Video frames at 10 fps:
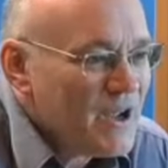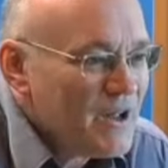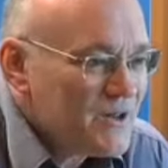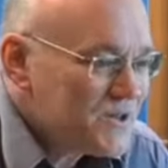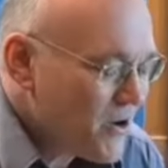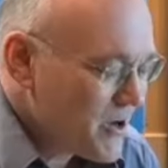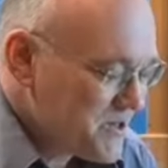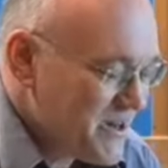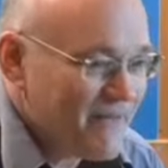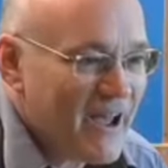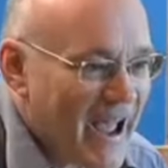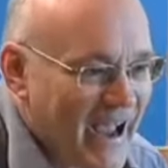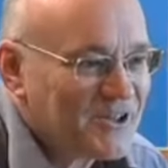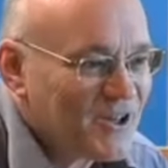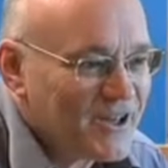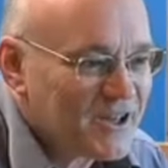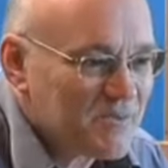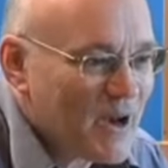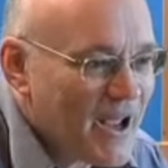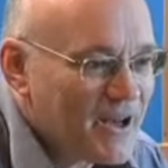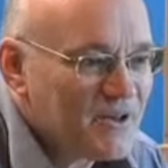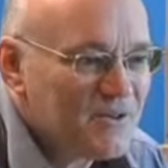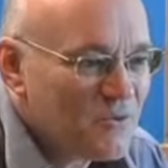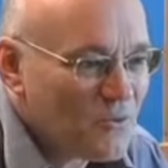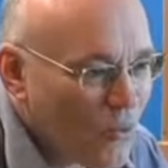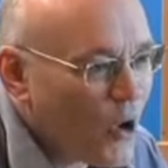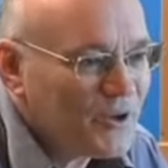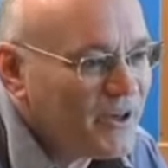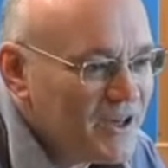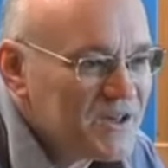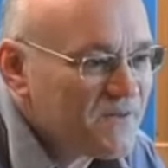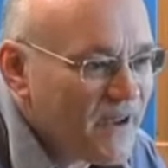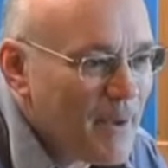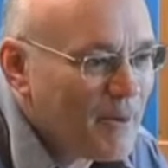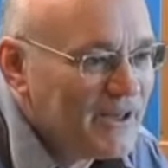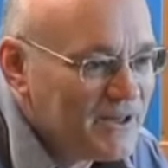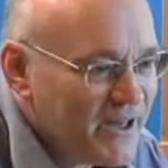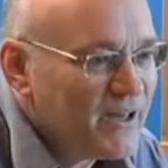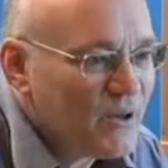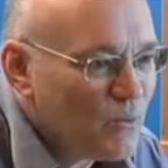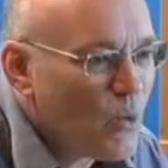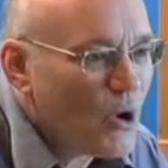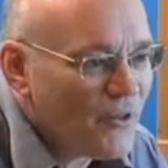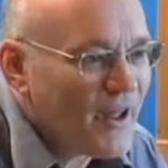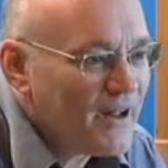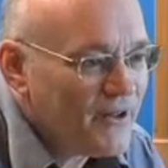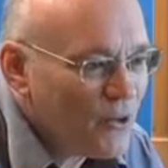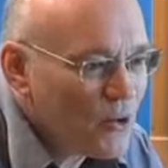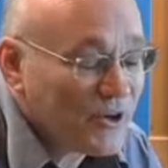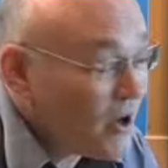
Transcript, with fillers: this guy's never actually explained what his family did and what they thought.